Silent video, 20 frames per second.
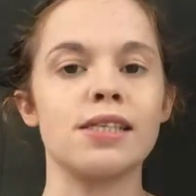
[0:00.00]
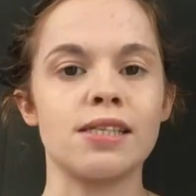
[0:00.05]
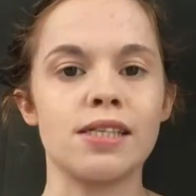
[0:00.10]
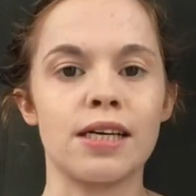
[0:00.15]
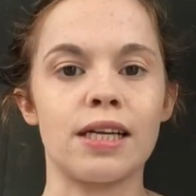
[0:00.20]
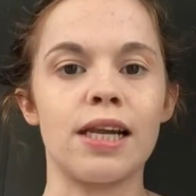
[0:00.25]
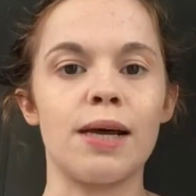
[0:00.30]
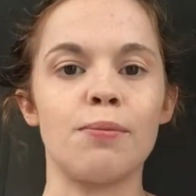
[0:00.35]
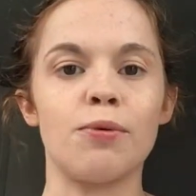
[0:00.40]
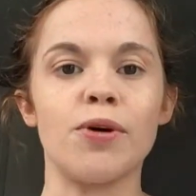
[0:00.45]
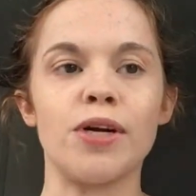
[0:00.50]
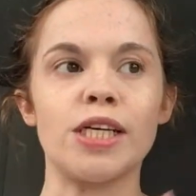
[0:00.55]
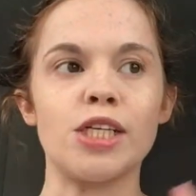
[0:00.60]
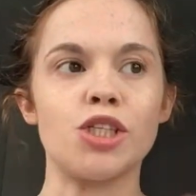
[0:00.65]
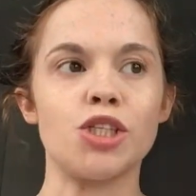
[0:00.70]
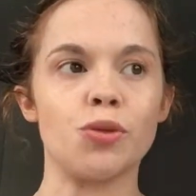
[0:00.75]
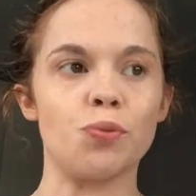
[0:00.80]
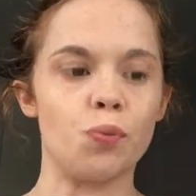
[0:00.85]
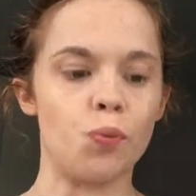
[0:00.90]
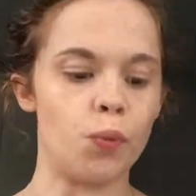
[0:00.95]
as a
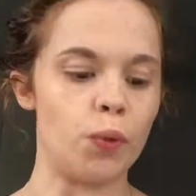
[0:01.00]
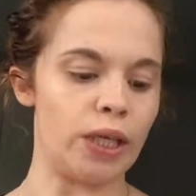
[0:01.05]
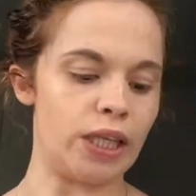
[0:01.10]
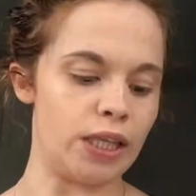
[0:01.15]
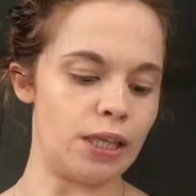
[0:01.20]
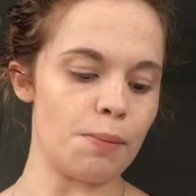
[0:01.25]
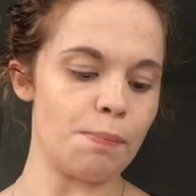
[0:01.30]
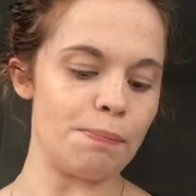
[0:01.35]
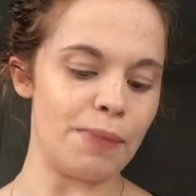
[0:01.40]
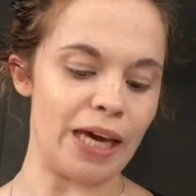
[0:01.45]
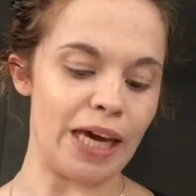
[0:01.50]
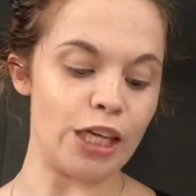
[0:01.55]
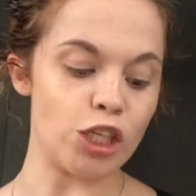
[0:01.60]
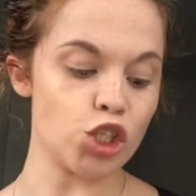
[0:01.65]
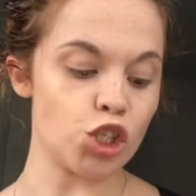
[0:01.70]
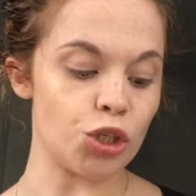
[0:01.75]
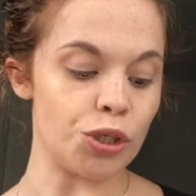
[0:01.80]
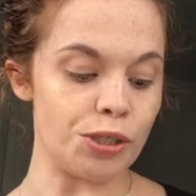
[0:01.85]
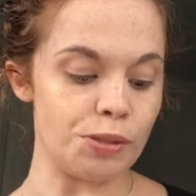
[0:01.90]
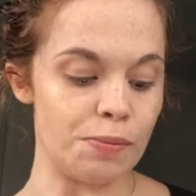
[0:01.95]
collaboration with
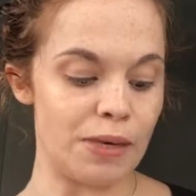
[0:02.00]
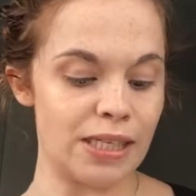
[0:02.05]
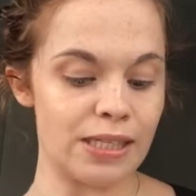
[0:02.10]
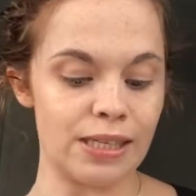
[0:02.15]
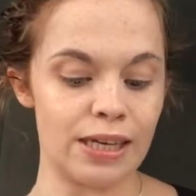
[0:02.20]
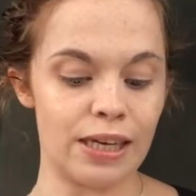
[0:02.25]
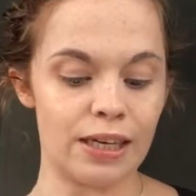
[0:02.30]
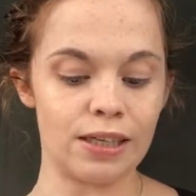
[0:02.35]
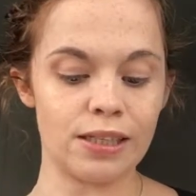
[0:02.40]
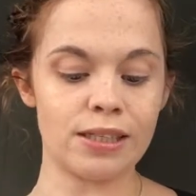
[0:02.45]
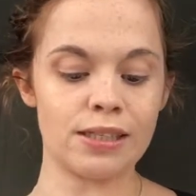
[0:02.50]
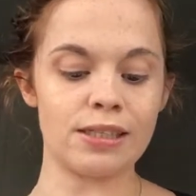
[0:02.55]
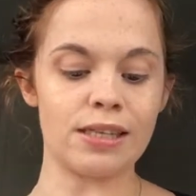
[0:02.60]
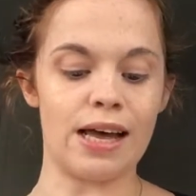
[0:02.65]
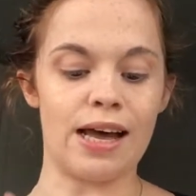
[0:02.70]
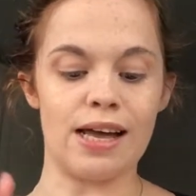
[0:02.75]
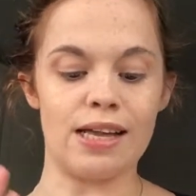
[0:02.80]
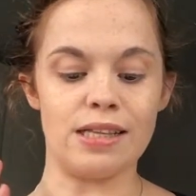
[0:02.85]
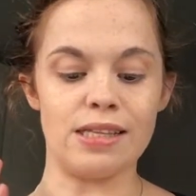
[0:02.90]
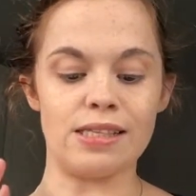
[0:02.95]
BH Cosmetics,
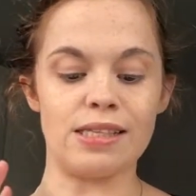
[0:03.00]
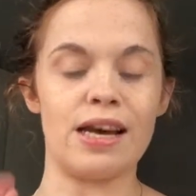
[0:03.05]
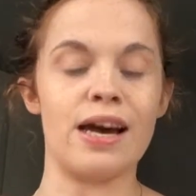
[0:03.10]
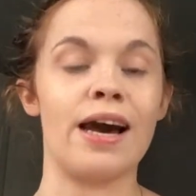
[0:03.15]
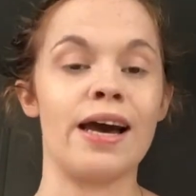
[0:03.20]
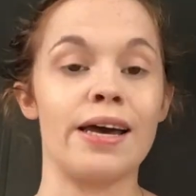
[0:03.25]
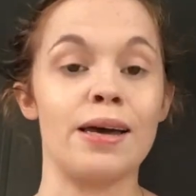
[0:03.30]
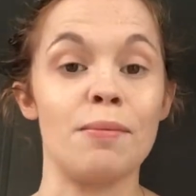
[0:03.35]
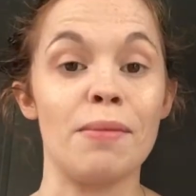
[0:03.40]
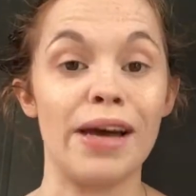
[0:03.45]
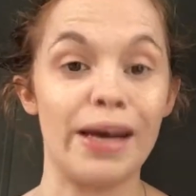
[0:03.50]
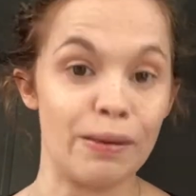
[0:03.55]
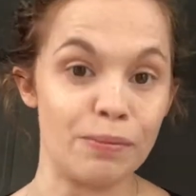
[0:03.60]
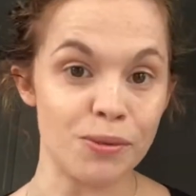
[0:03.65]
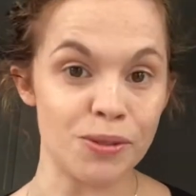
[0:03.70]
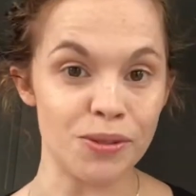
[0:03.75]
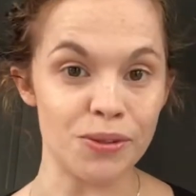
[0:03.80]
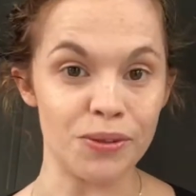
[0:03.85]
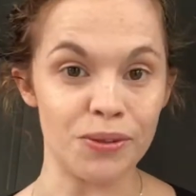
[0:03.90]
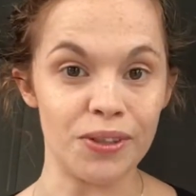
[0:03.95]
and I am
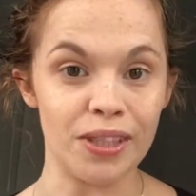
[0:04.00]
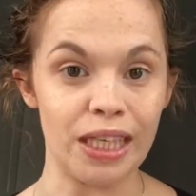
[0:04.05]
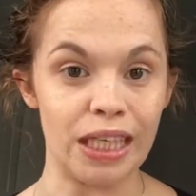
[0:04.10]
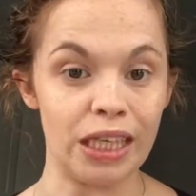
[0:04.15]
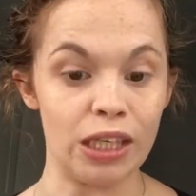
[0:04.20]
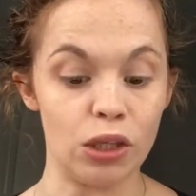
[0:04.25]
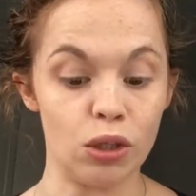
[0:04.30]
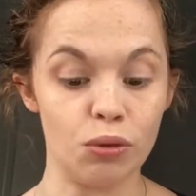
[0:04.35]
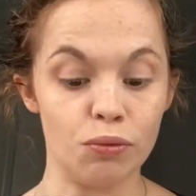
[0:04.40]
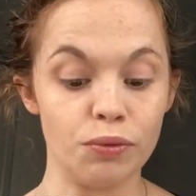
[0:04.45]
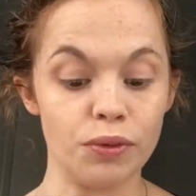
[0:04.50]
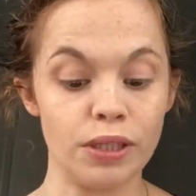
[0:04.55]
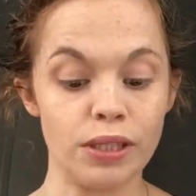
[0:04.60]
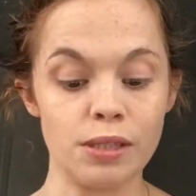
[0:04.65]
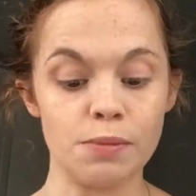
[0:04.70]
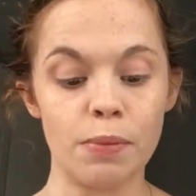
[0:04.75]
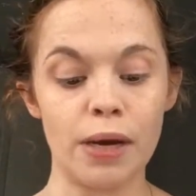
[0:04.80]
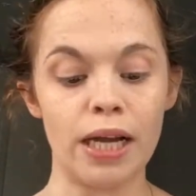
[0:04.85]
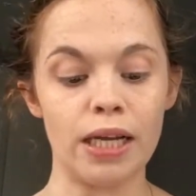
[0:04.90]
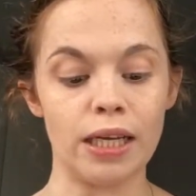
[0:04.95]
absolutely in love with
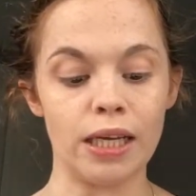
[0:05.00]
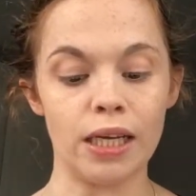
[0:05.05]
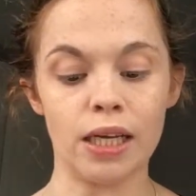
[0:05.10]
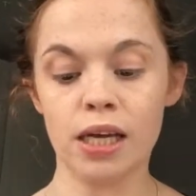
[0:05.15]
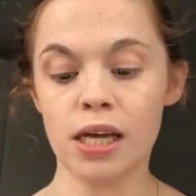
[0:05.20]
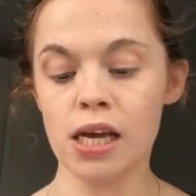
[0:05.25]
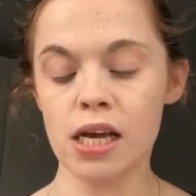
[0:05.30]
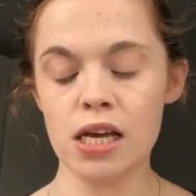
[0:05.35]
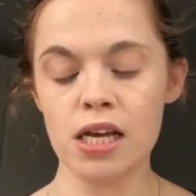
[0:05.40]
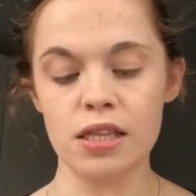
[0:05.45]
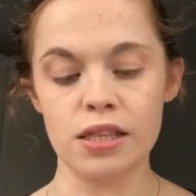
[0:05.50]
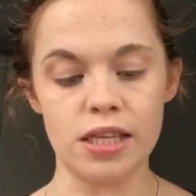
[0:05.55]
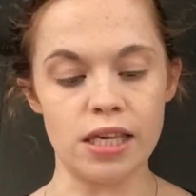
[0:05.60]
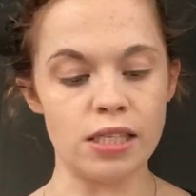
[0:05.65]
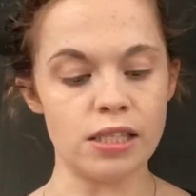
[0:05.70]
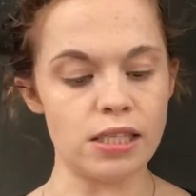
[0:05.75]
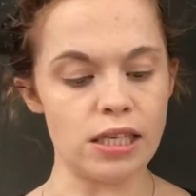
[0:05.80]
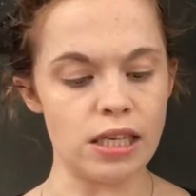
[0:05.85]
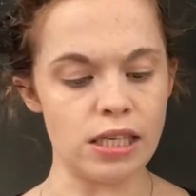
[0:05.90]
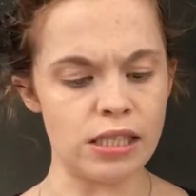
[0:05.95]
this palette.
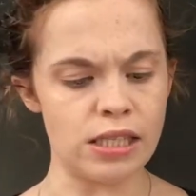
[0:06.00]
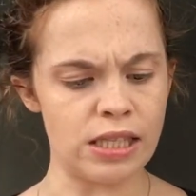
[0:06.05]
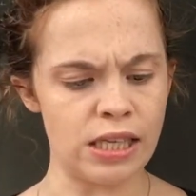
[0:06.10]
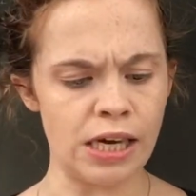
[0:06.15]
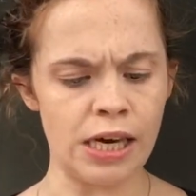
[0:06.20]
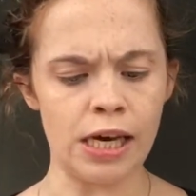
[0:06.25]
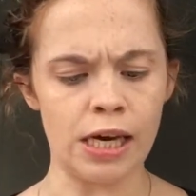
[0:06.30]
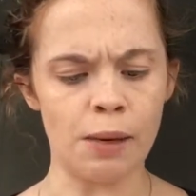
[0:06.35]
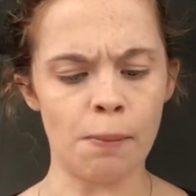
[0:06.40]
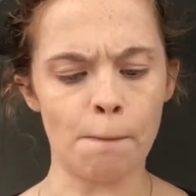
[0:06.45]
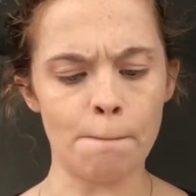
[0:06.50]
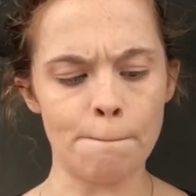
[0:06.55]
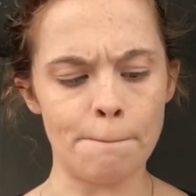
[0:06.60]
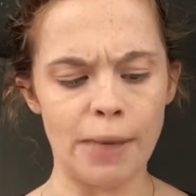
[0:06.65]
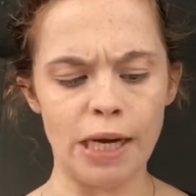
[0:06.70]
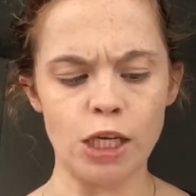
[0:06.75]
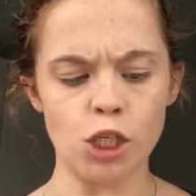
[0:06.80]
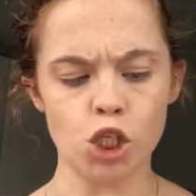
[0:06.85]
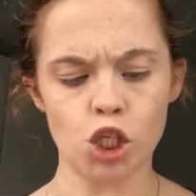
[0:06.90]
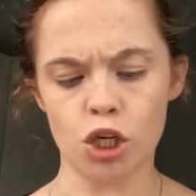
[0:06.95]
This is the
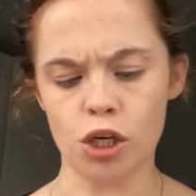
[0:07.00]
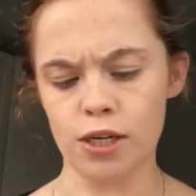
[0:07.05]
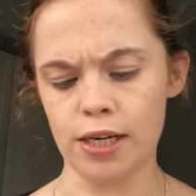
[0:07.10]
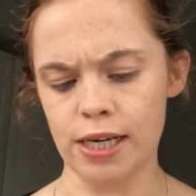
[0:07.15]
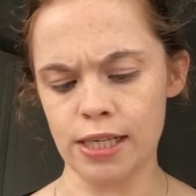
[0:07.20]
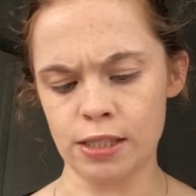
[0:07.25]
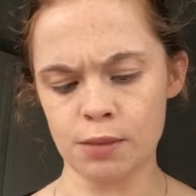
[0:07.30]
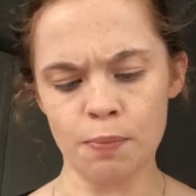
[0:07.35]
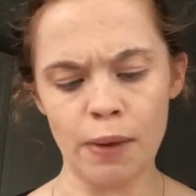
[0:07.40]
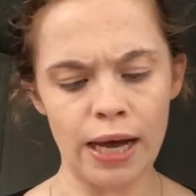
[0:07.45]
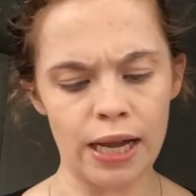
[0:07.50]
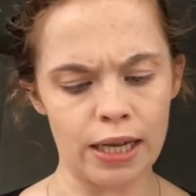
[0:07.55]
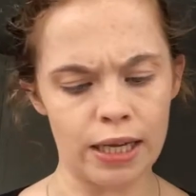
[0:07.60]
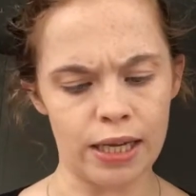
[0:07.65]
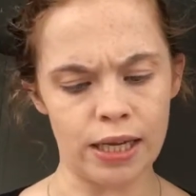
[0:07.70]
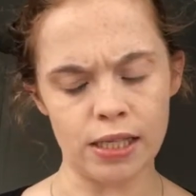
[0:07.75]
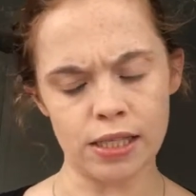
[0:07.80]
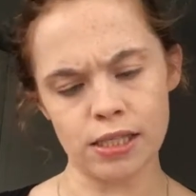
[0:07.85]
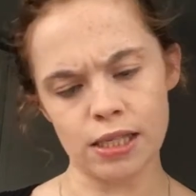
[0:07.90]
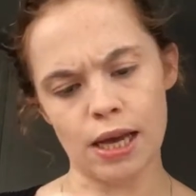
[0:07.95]
Beach Goddess
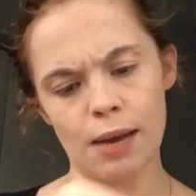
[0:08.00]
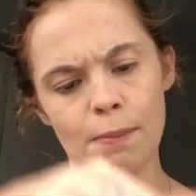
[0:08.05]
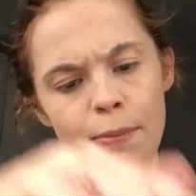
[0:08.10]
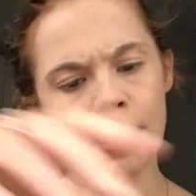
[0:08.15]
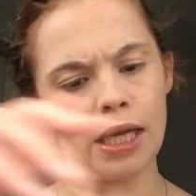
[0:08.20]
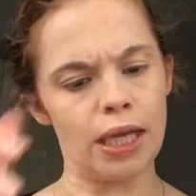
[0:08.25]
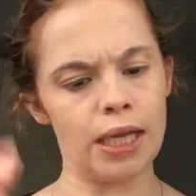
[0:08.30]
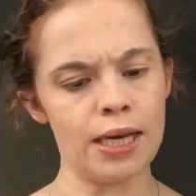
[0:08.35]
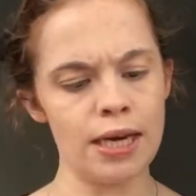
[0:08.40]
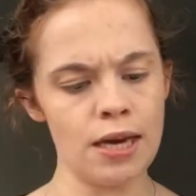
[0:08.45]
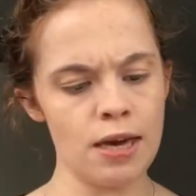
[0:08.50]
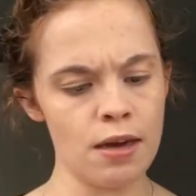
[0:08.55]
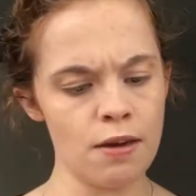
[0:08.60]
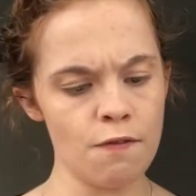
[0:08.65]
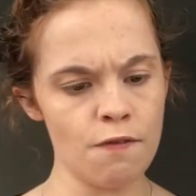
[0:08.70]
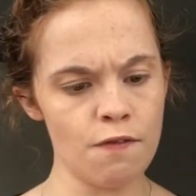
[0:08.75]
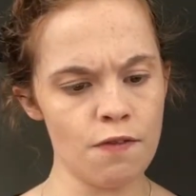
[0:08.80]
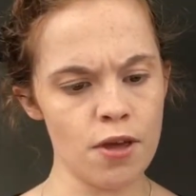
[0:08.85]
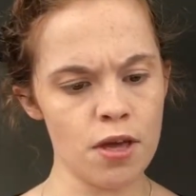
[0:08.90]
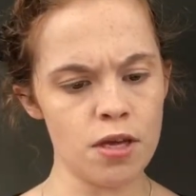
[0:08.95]
palette, I
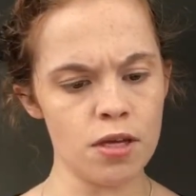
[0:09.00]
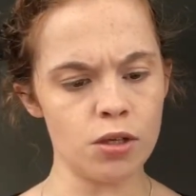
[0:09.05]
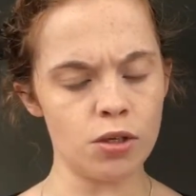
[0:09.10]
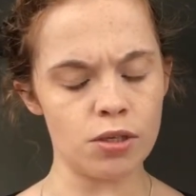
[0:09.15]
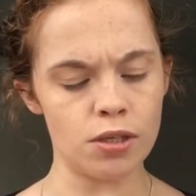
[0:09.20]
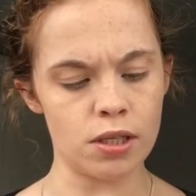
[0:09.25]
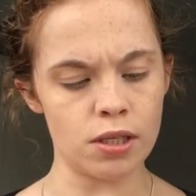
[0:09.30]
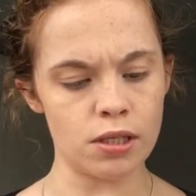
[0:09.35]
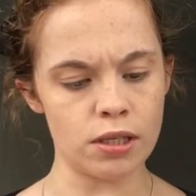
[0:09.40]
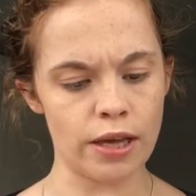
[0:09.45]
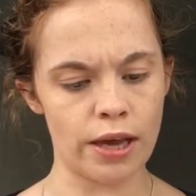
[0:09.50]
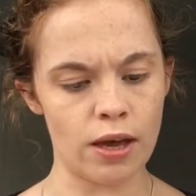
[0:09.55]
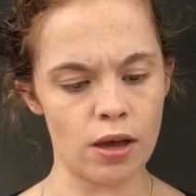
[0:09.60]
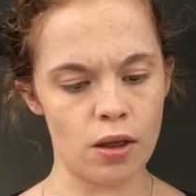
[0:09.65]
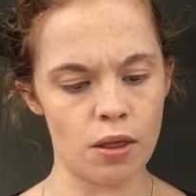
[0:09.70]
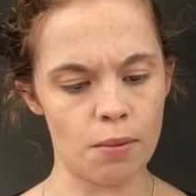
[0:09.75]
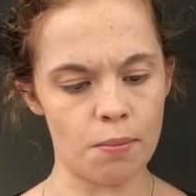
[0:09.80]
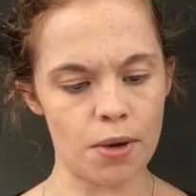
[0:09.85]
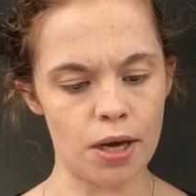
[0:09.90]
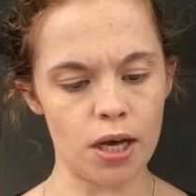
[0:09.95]
believe. Does it say it
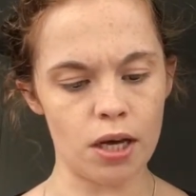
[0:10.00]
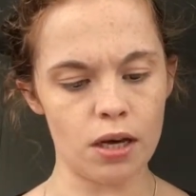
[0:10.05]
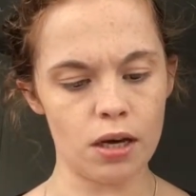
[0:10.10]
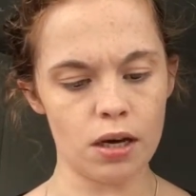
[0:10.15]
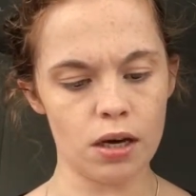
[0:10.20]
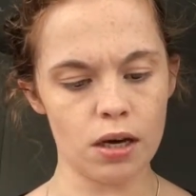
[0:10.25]
on the back?